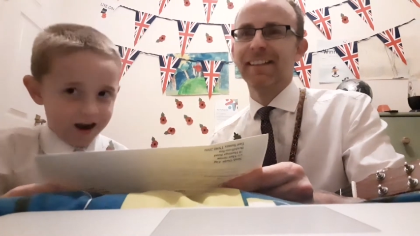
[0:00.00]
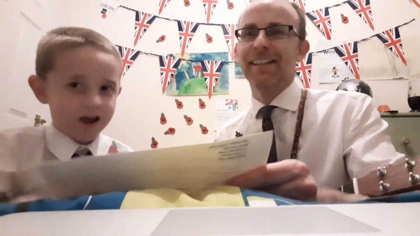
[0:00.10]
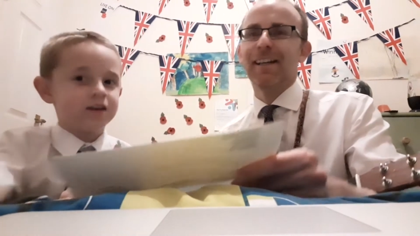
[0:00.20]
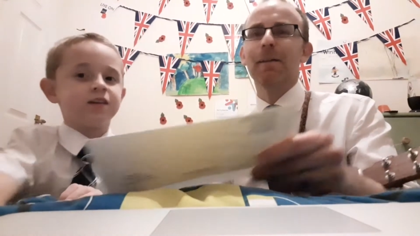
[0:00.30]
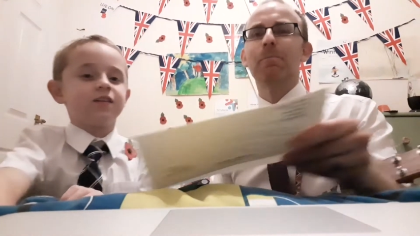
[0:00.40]

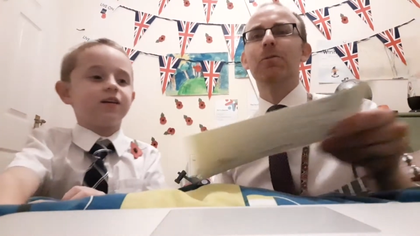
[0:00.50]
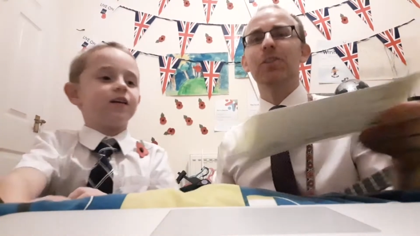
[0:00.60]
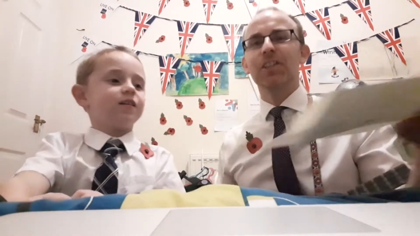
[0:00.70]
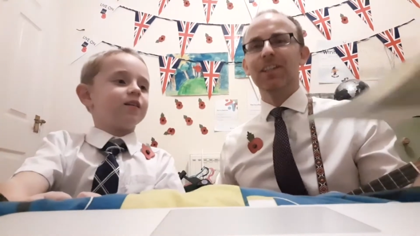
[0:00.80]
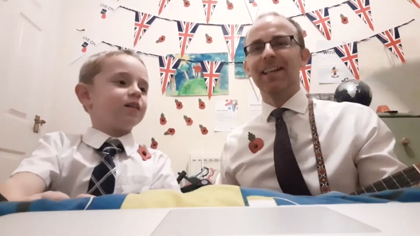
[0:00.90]

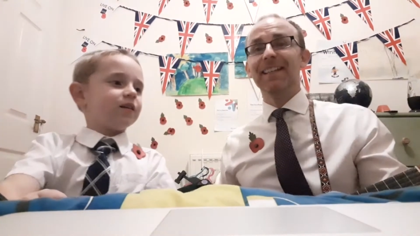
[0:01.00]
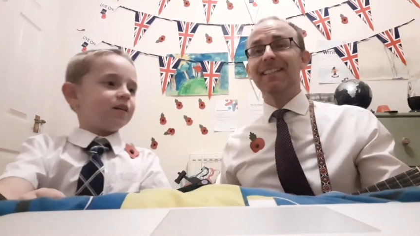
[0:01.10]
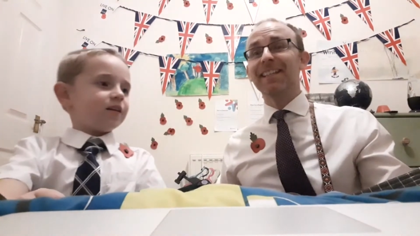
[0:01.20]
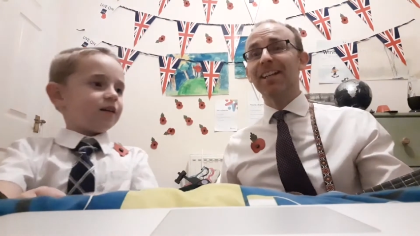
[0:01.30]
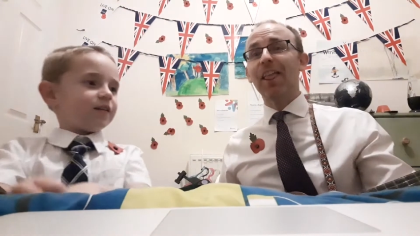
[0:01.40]

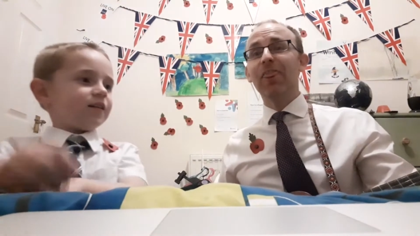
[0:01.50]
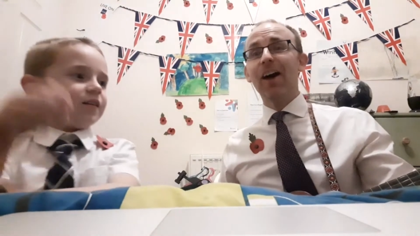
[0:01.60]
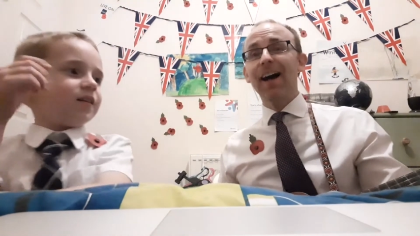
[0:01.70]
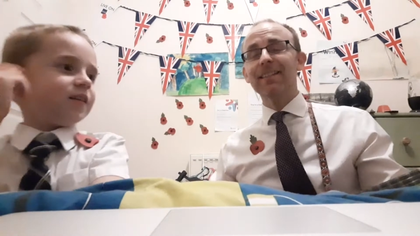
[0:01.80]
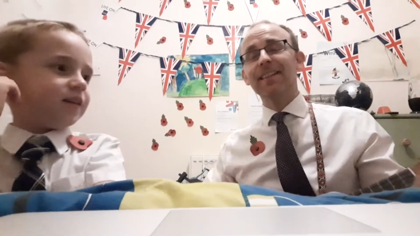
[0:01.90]

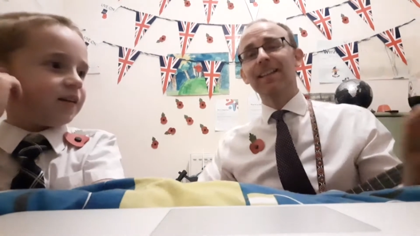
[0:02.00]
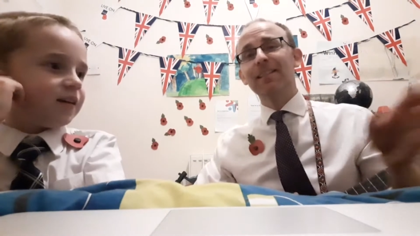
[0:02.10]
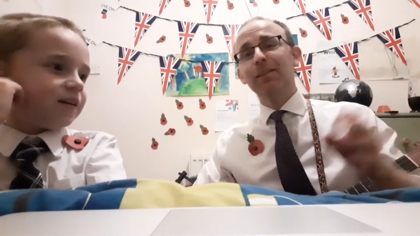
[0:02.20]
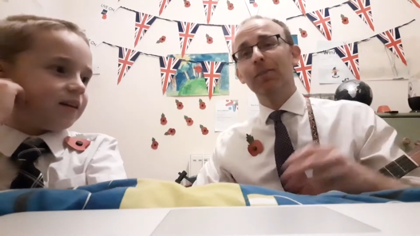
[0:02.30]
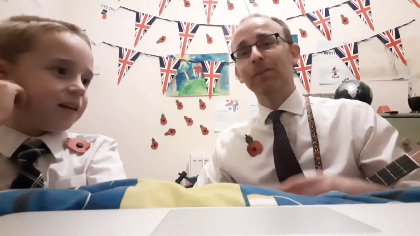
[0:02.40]
Speaker 1: That is
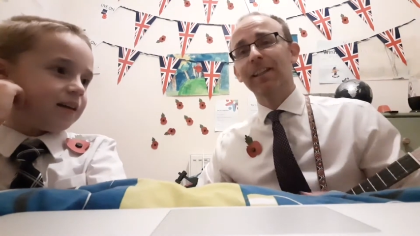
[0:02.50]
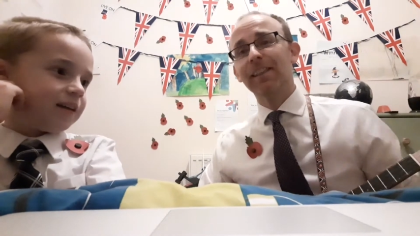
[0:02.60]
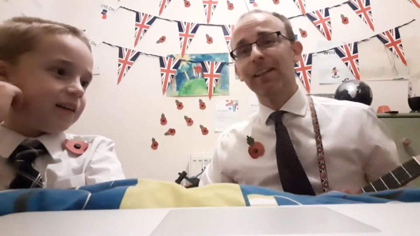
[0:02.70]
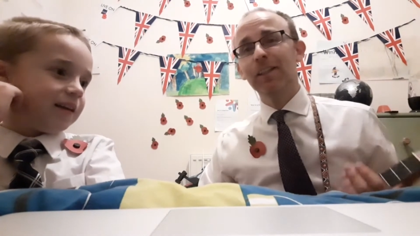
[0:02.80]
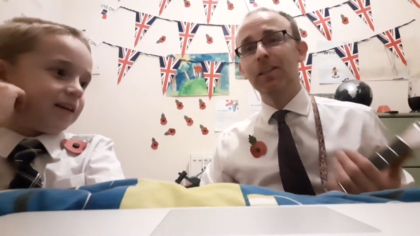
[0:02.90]
lovely.
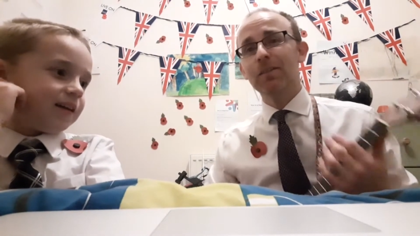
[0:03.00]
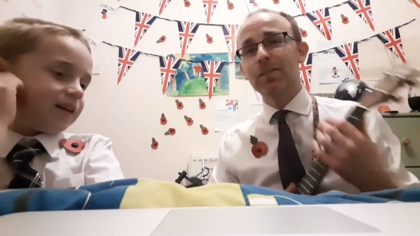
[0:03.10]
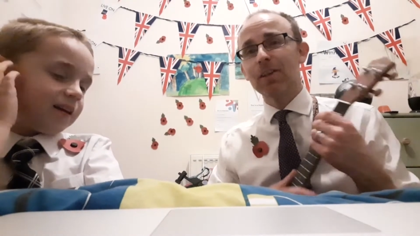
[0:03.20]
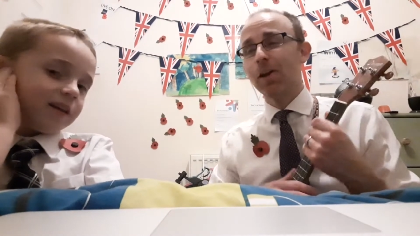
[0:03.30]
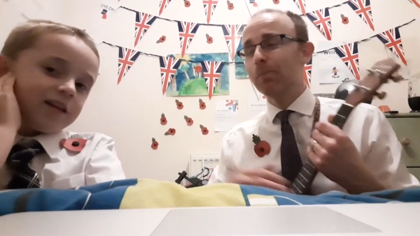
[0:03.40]
Thank you
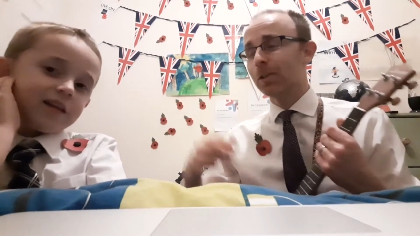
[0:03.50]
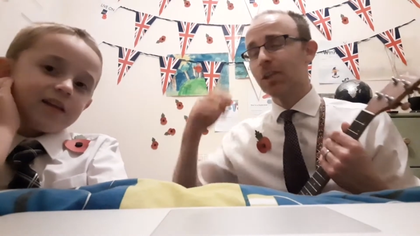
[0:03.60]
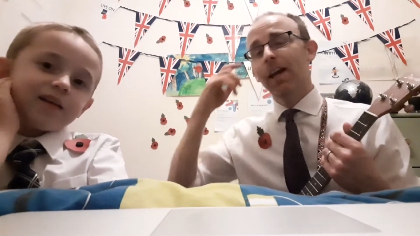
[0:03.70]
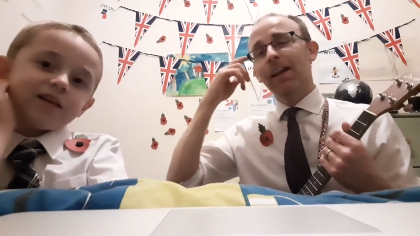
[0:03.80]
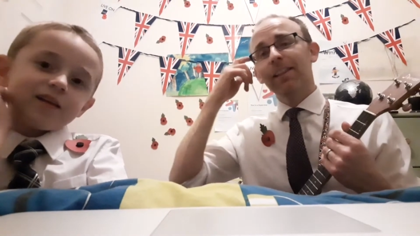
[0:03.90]
so much.
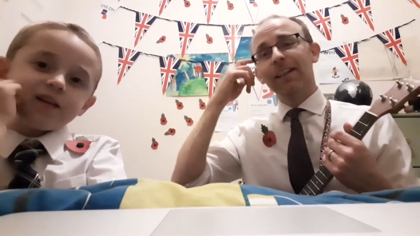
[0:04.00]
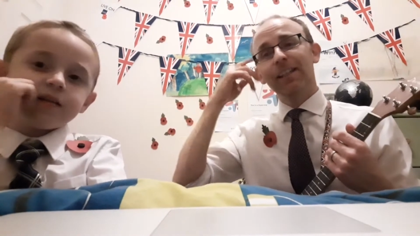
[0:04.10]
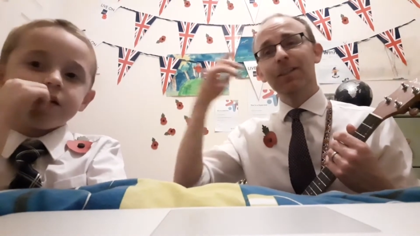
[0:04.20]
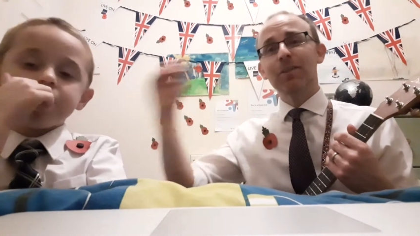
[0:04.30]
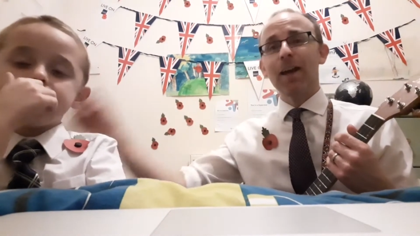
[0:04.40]
Thank you
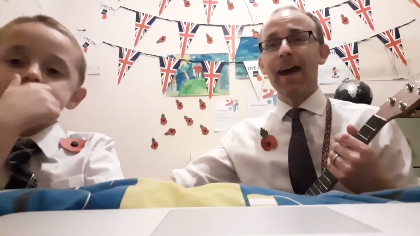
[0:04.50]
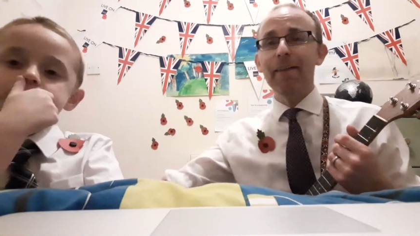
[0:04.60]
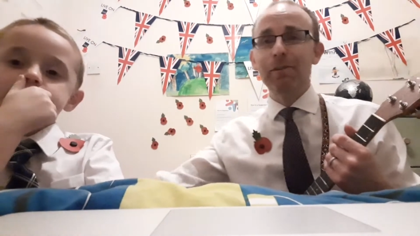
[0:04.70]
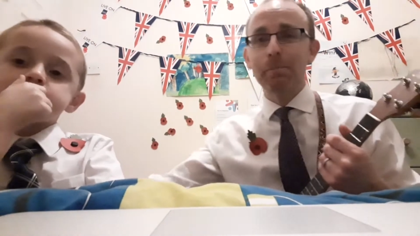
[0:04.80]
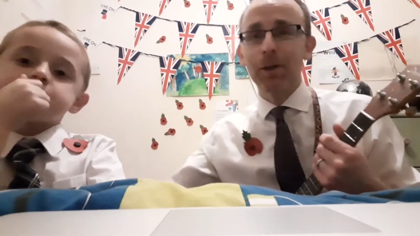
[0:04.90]
to
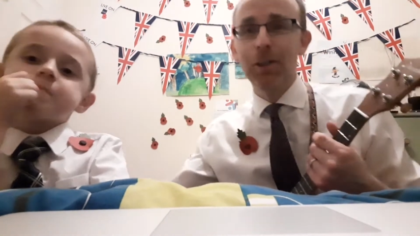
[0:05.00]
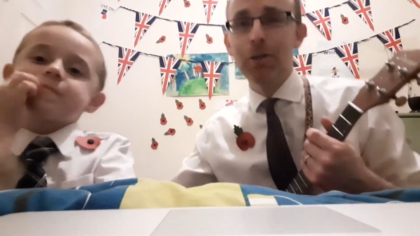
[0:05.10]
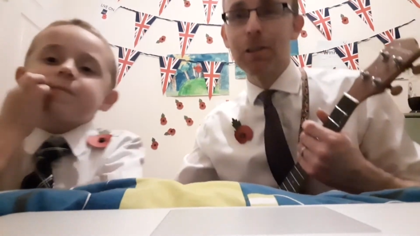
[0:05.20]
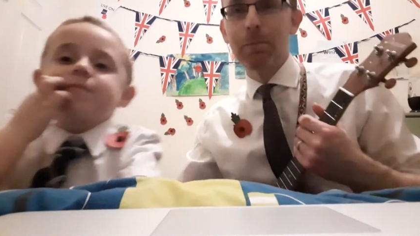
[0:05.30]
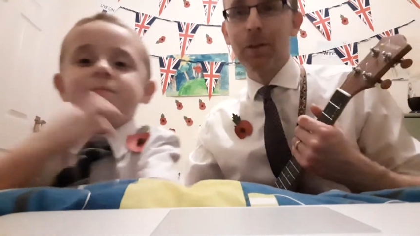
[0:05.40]
everybody who
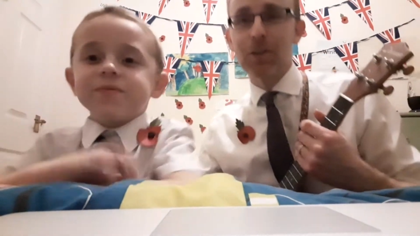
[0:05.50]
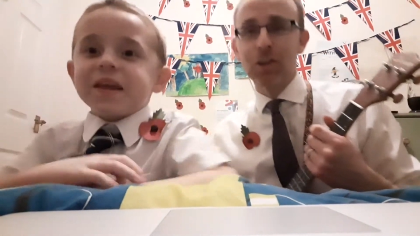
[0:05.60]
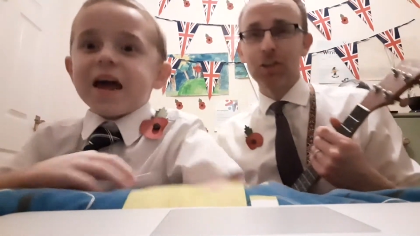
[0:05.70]
sponsored